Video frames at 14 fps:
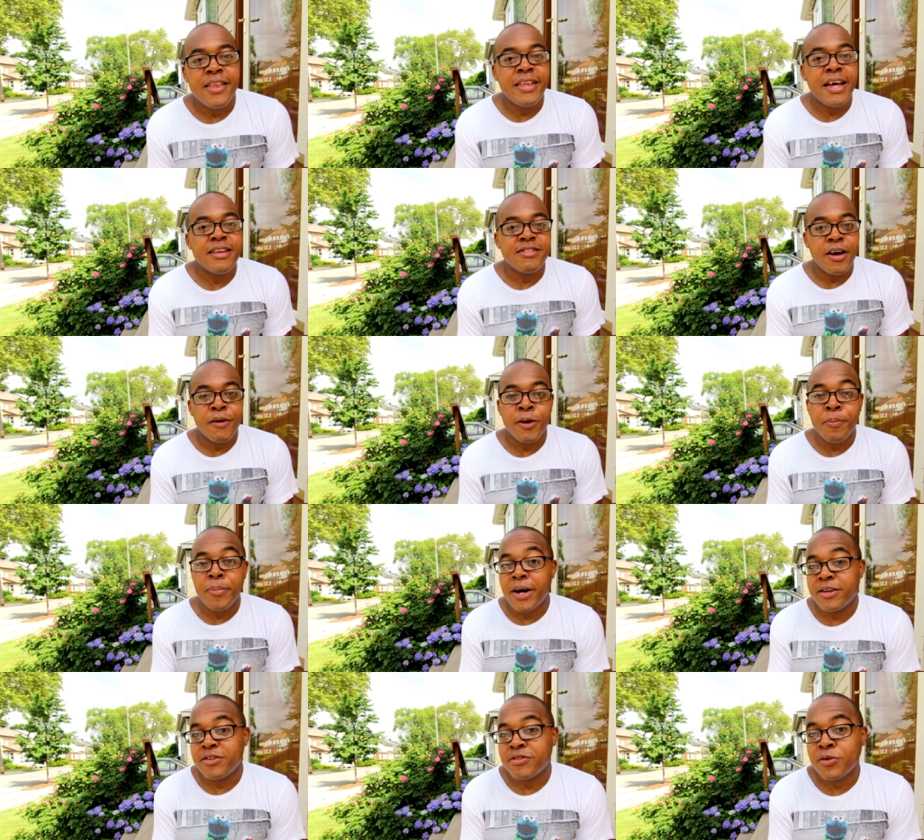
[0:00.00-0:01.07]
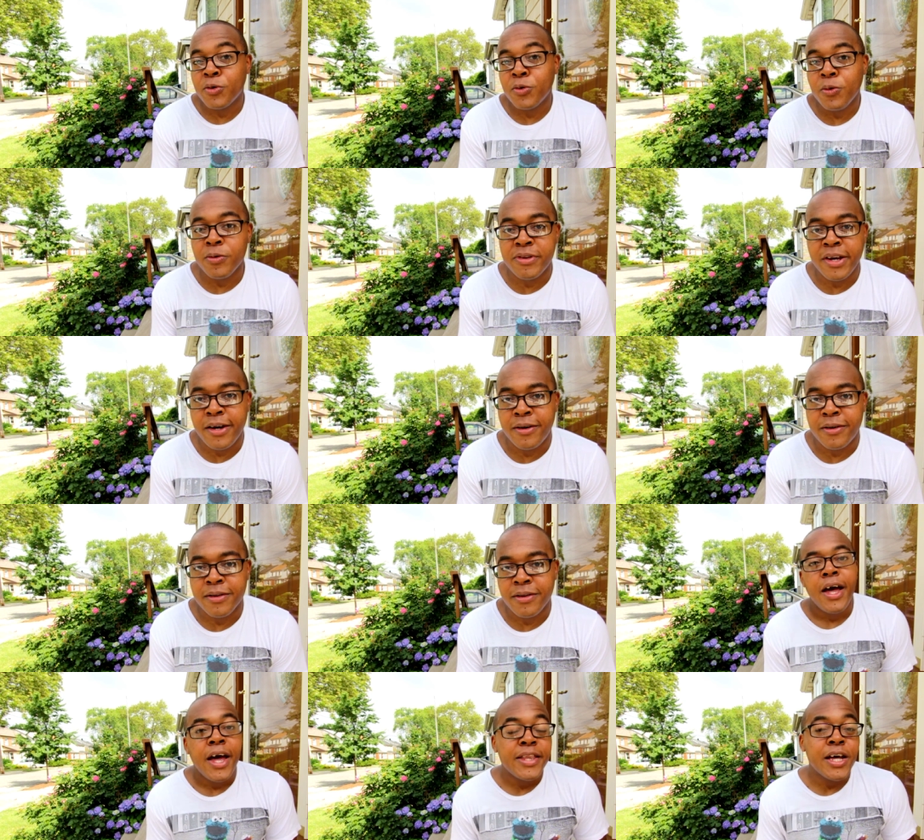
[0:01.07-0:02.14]
and that's how our bodies cool down.
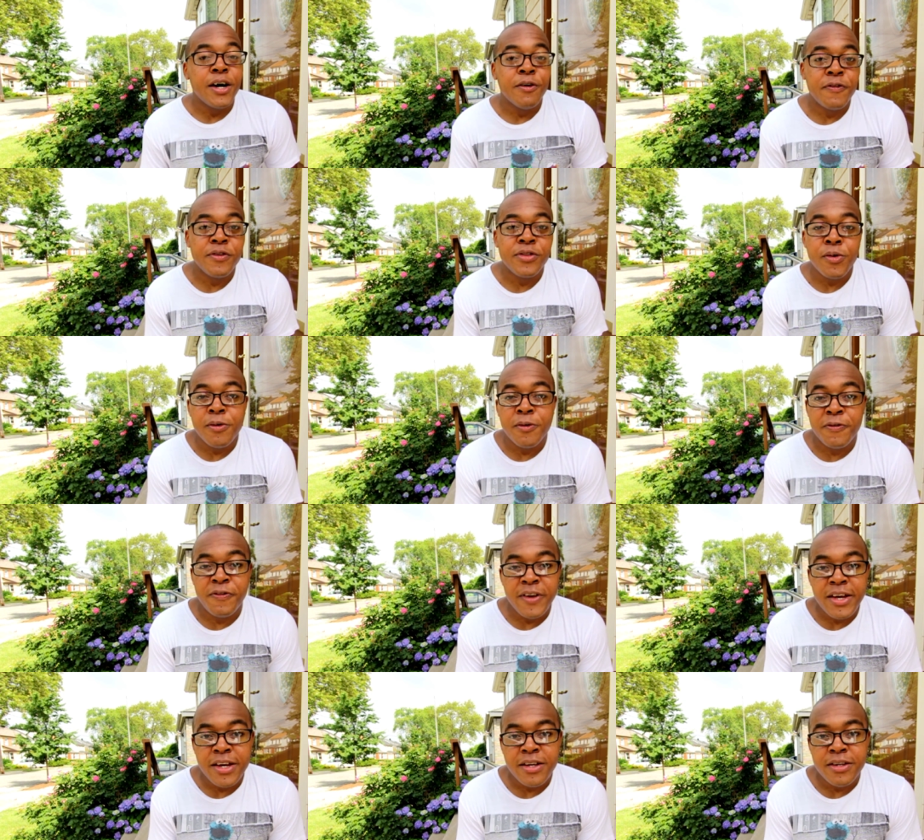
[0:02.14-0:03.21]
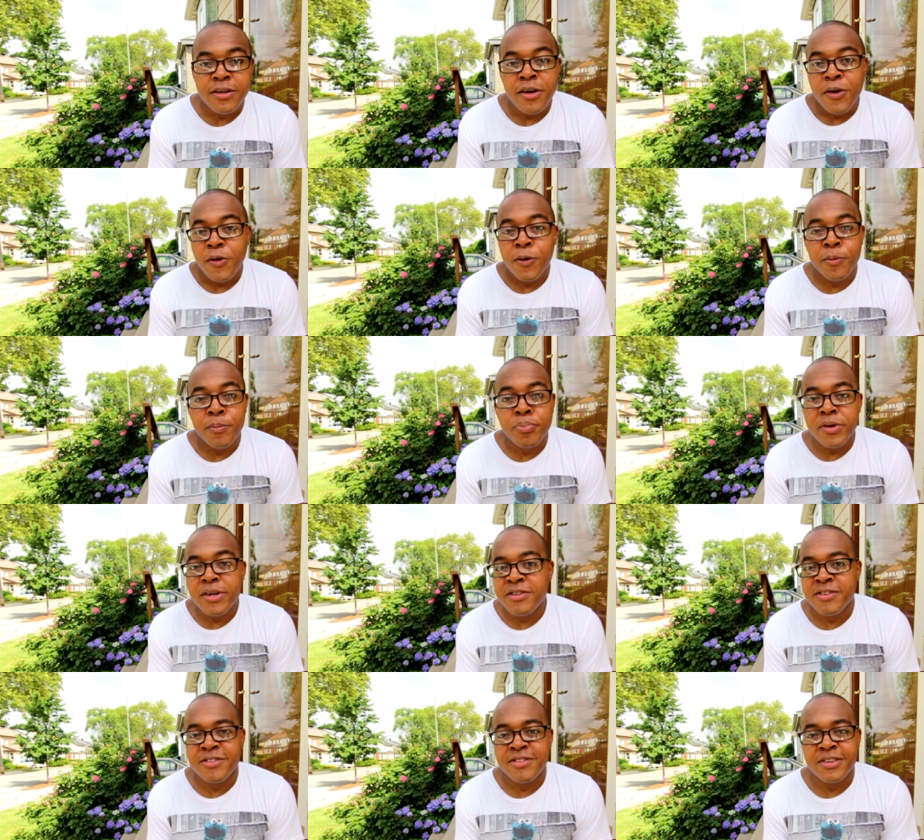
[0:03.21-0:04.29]
Now if you throw a fan or a
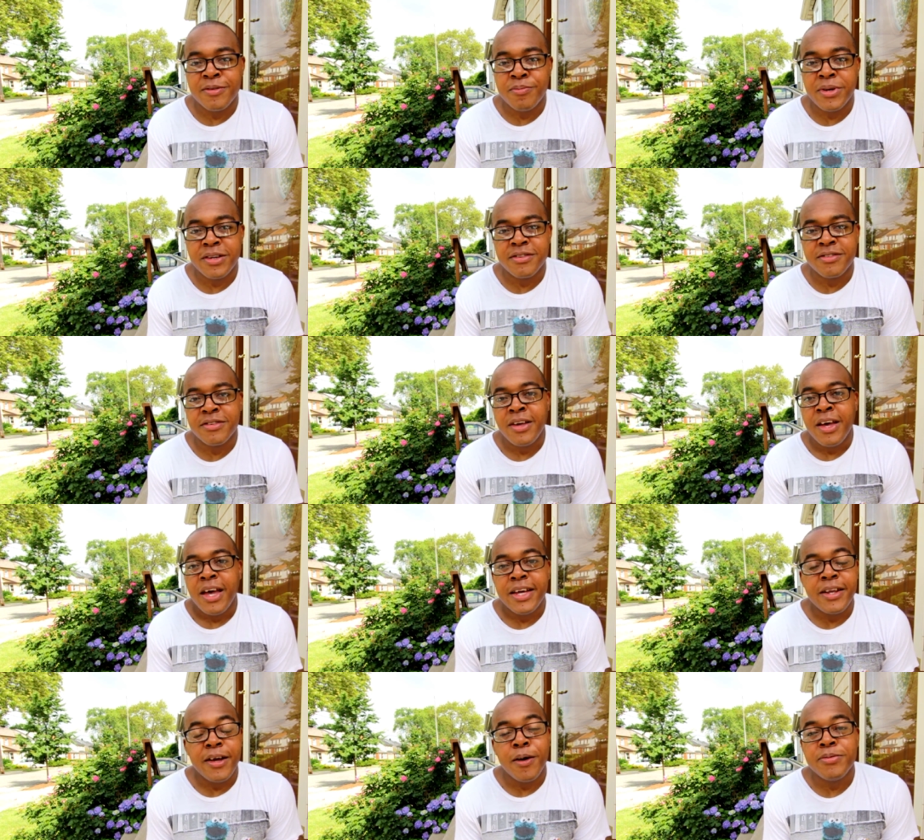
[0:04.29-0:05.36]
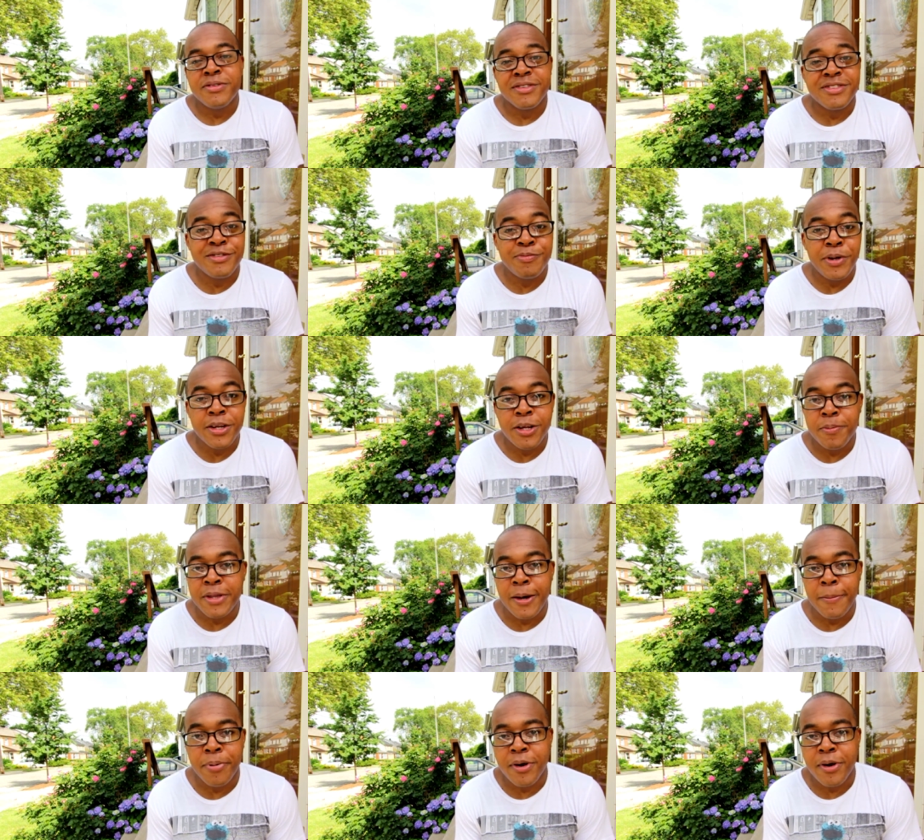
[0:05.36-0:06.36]
breeze into the mix, it helps to speed up that